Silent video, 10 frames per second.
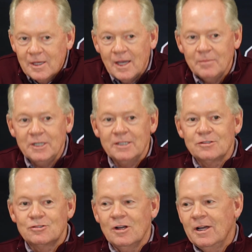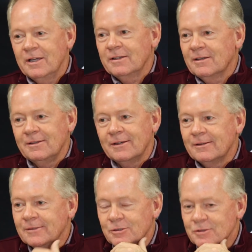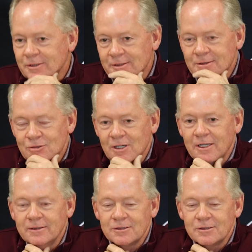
Yeah, I mean, it's trying. You know, losing is trying.